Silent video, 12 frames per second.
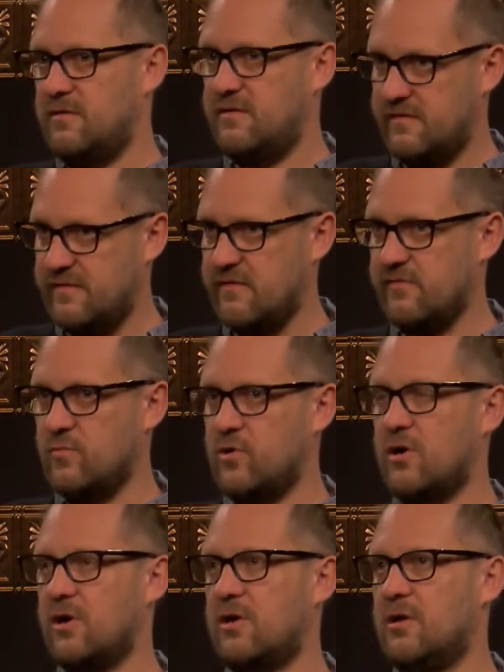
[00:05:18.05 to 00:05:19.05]
this doesn't
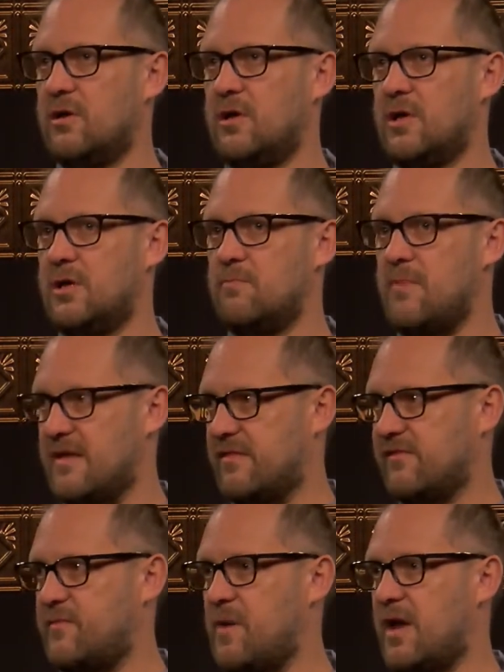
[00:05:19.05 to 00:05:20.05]
work, make
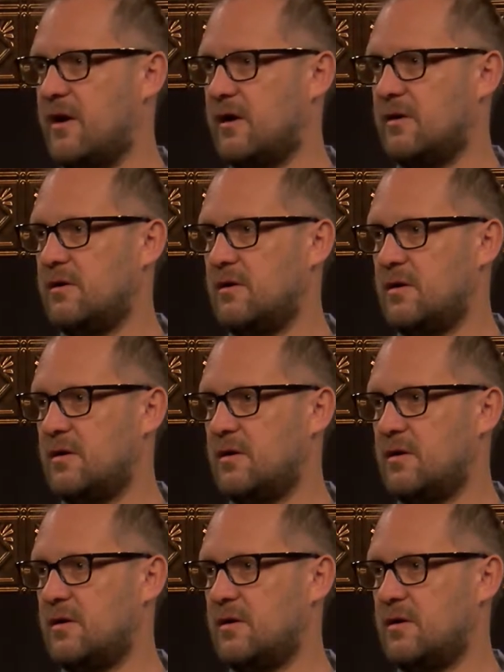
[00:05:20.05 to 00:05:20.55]
this better.